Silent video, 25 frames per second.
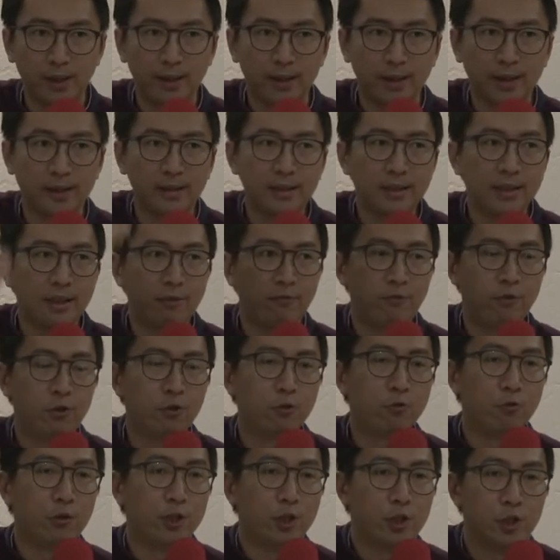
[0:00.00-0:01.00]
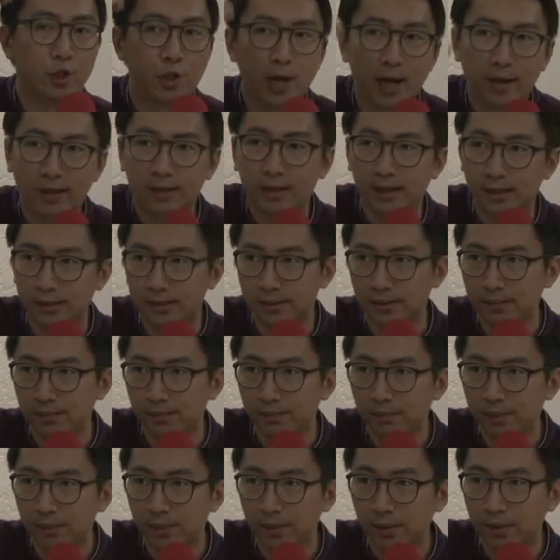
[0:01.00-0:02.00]
and if you reject it,
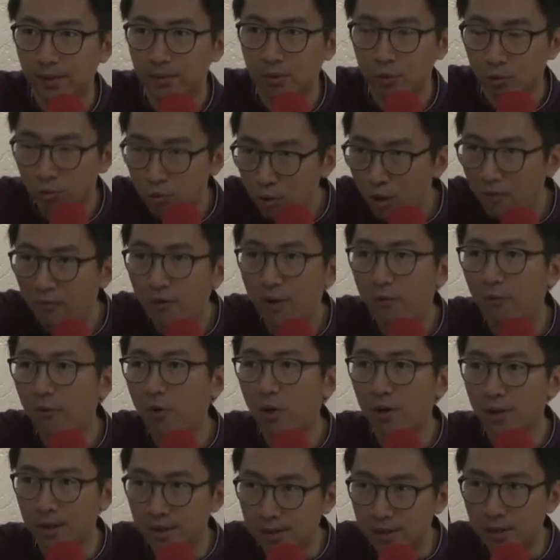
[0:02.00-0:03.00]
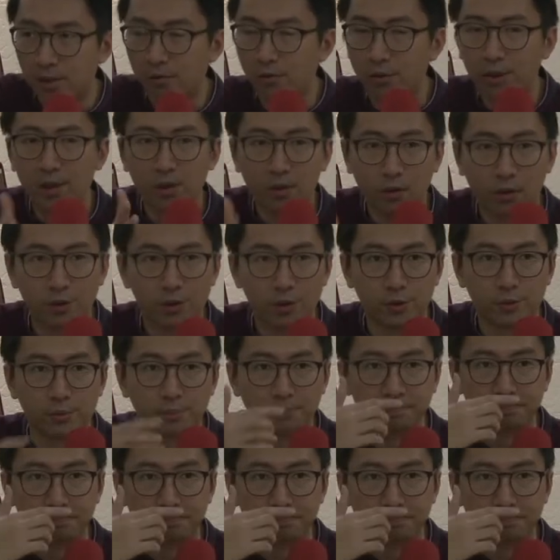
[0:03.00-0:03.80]
the wrath of God is already on you.